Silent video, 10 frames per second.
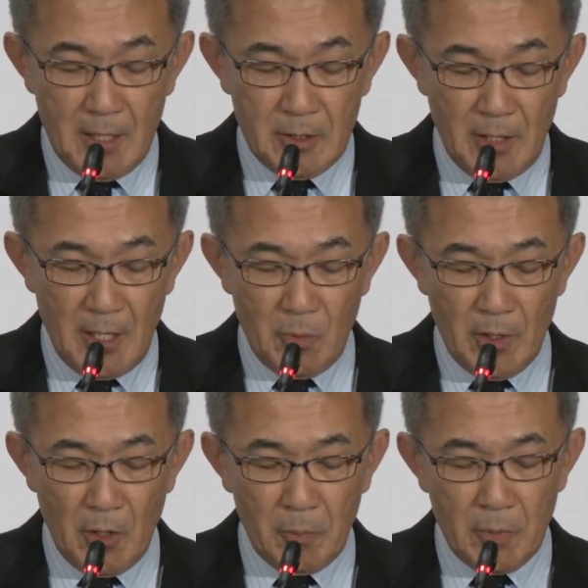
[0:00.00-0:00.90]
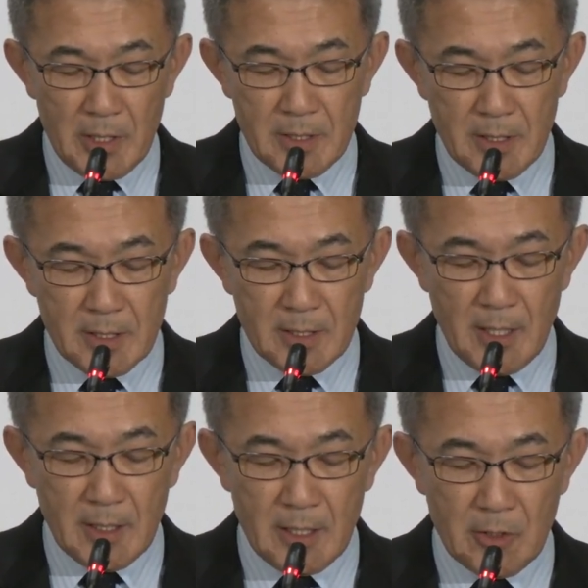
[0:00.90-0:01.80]
Today, we operate 6
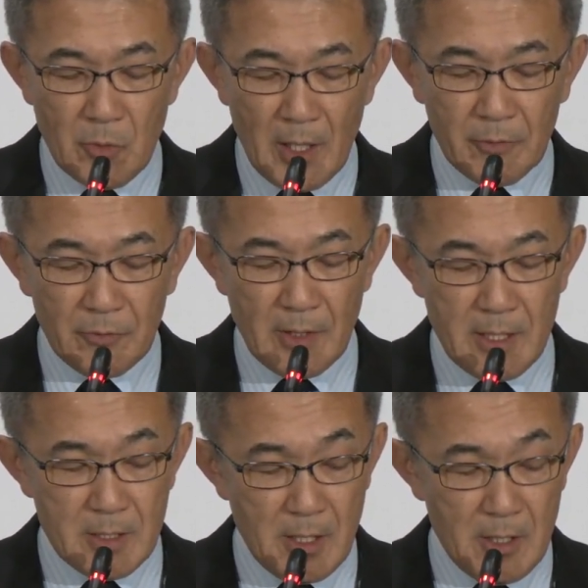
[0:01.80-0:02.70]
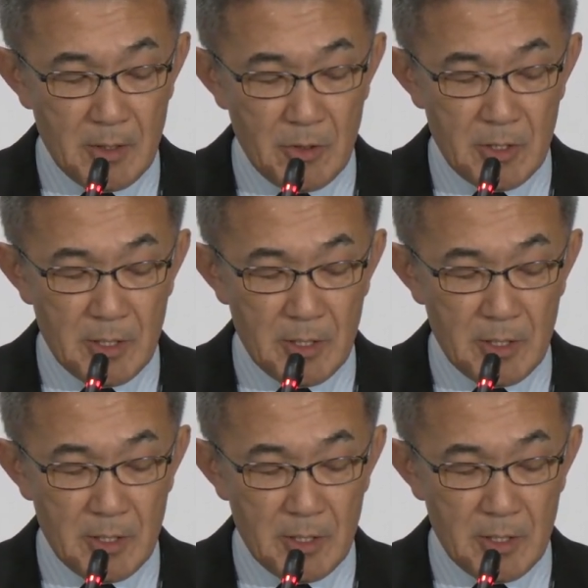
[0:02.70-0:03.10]
daily direct flights to